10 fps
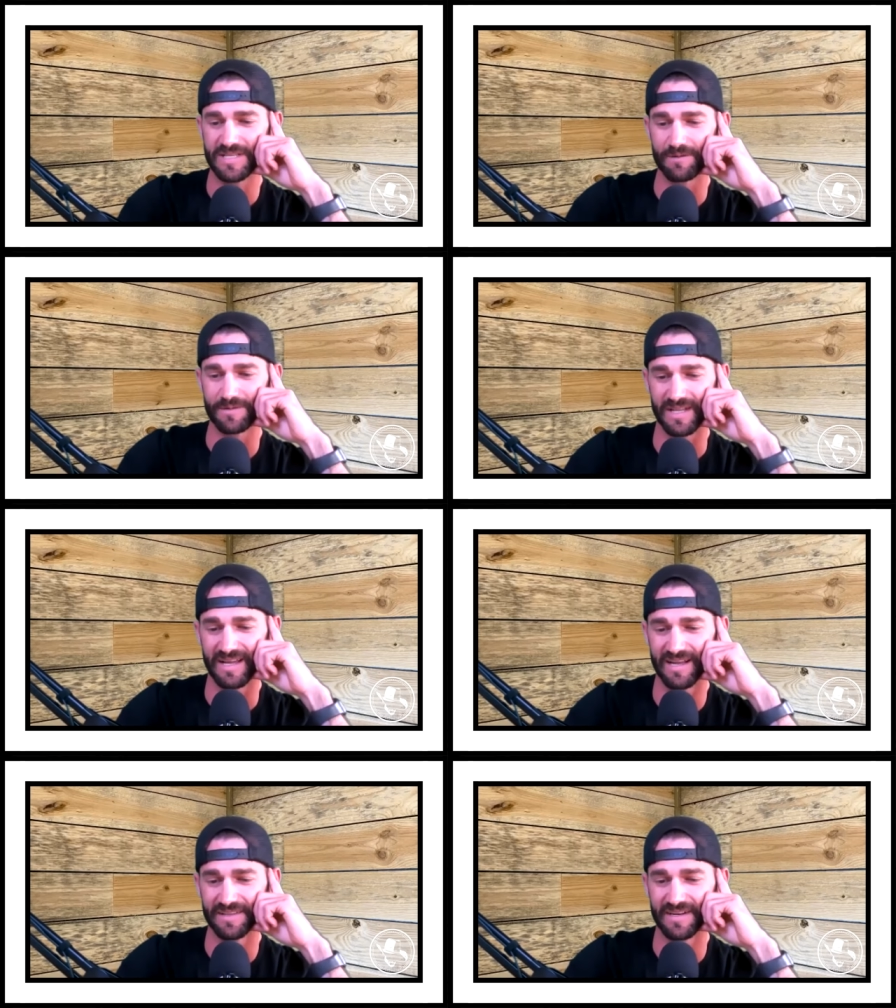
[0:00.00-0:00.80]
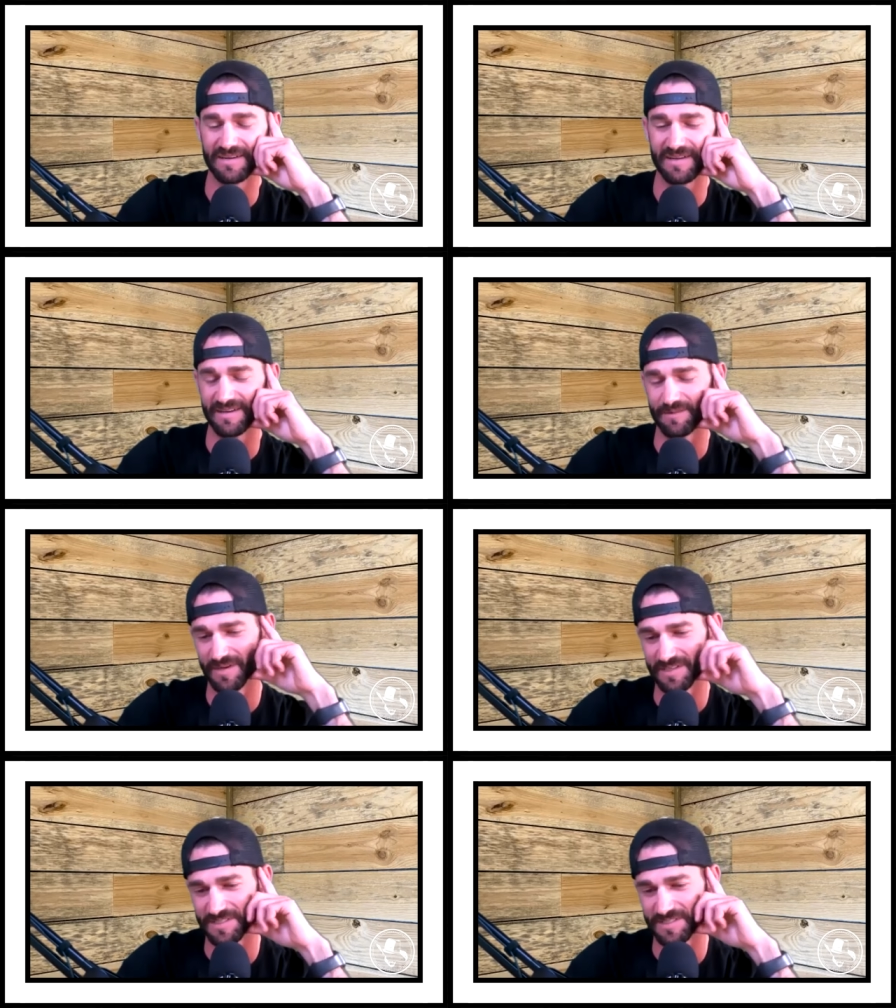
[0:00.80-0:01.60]
There was a line that I it
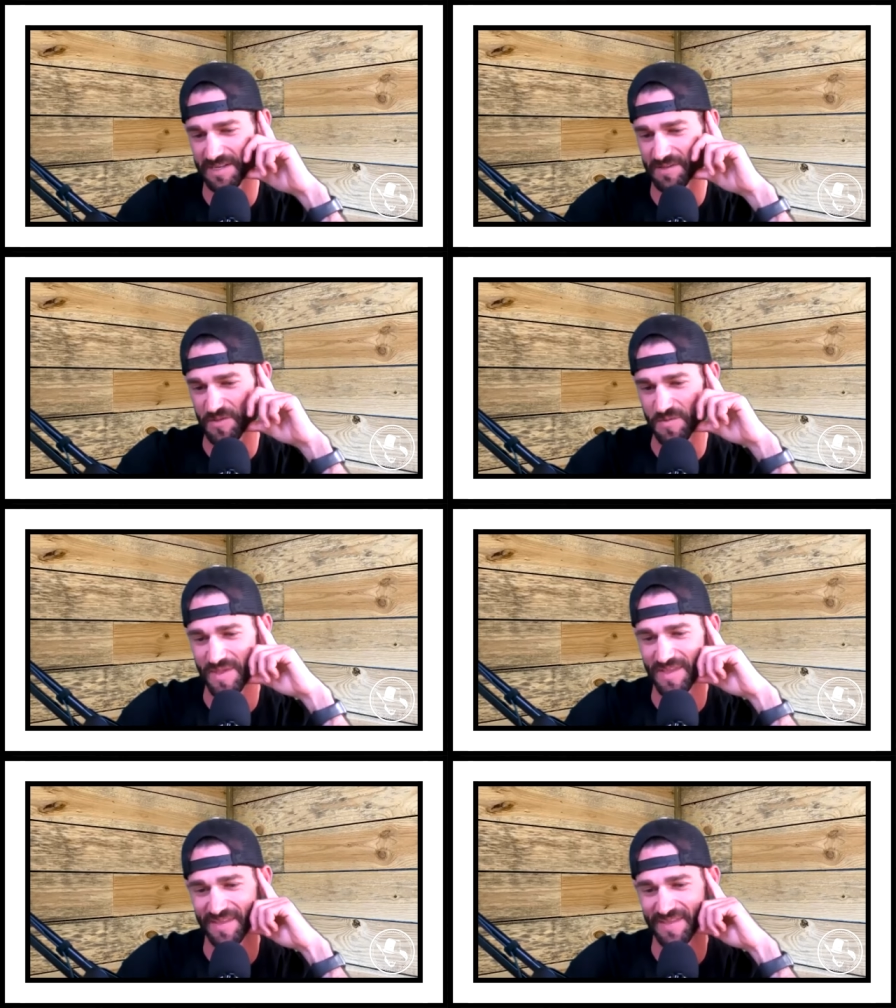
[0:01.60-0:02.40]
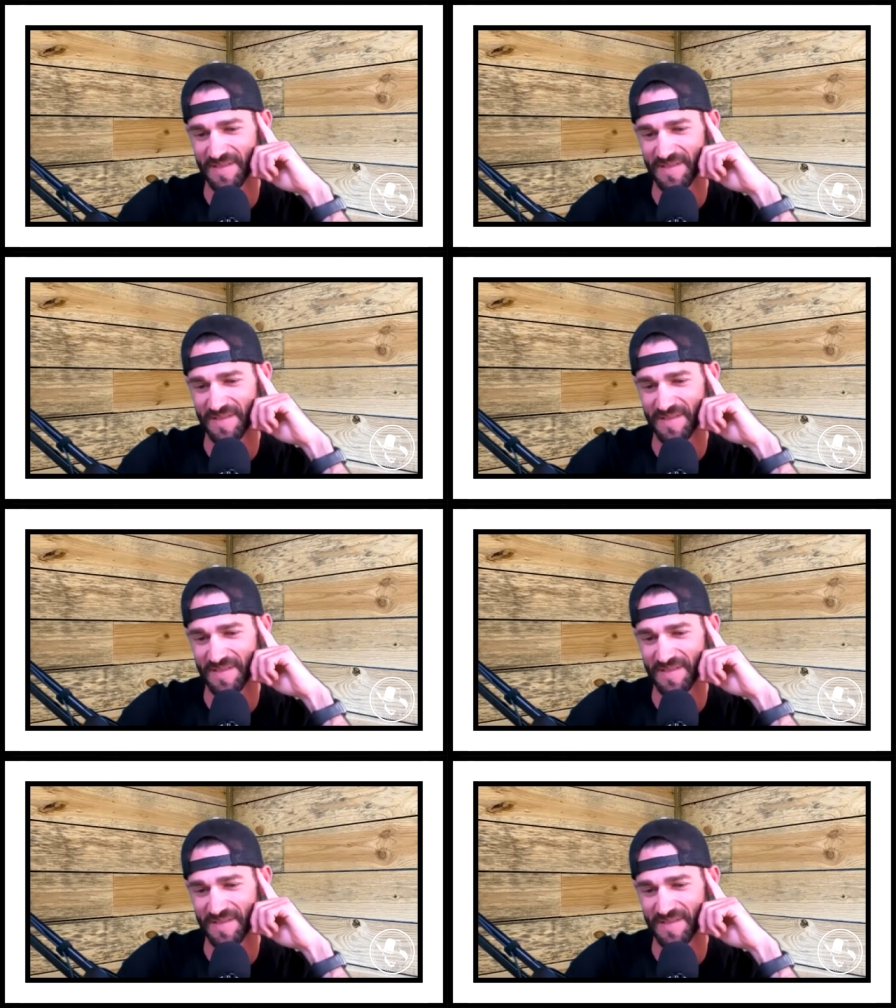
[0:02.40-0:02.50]
really stuck out to me.